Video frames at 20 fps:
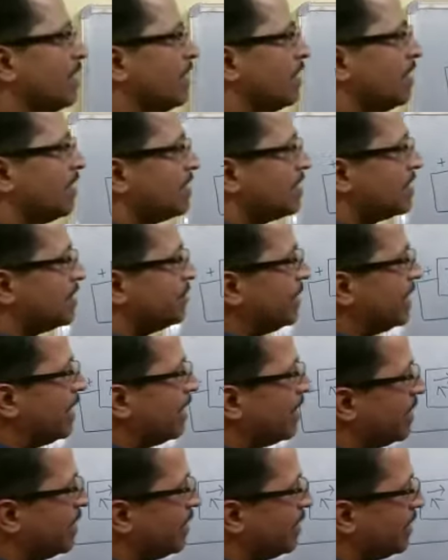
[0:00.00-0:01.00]

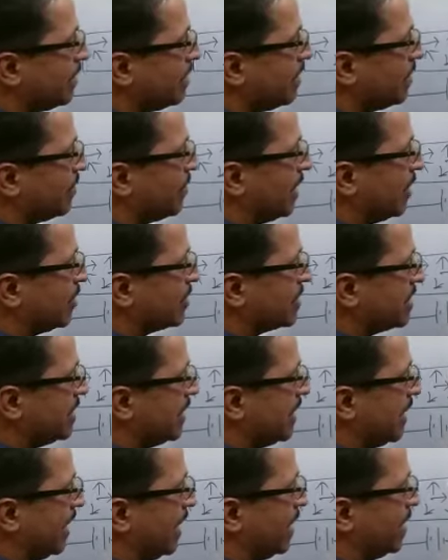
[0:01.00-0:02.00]
Similarly, the velocity
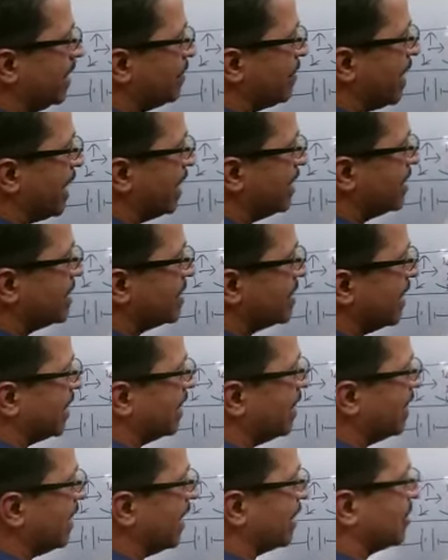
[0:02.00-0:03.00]
gained by the
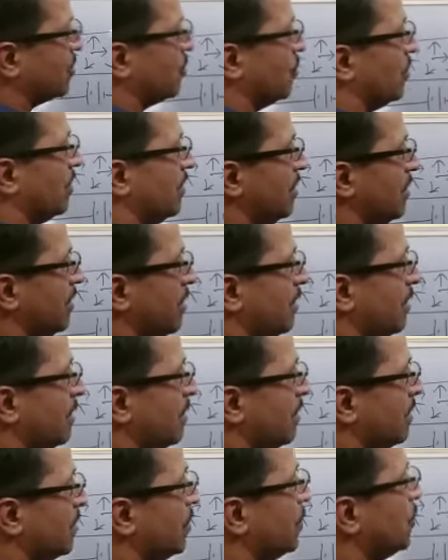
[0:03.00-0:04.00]
second electron
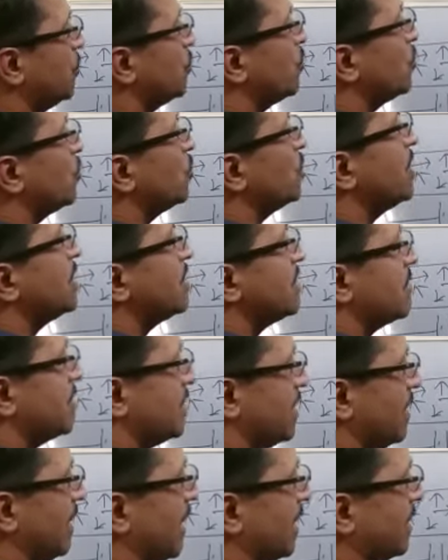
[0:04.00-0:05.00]
due to
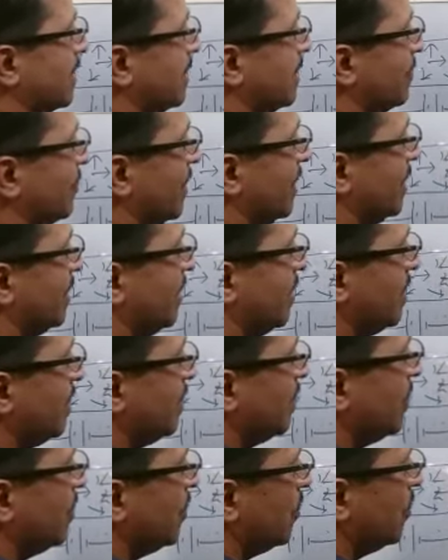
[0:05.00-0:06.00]
this electric field
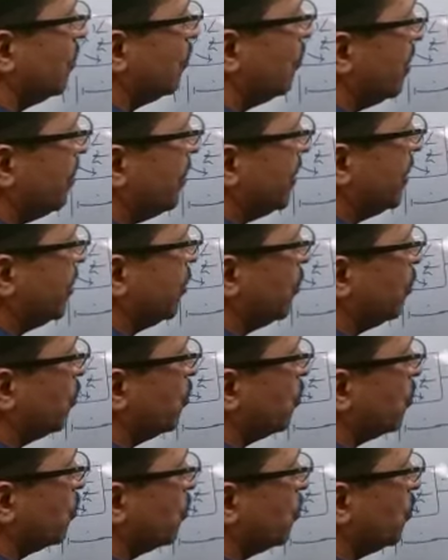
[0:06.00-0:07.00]
will be
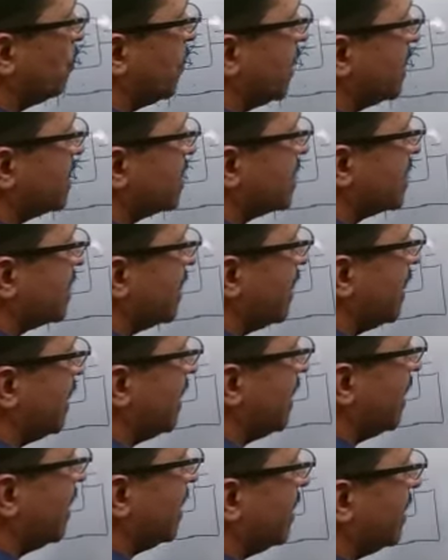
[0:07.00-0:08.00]
u2 plus
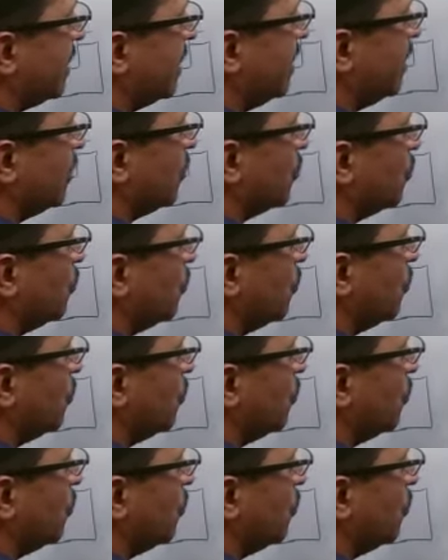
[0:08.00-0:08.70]
a t2,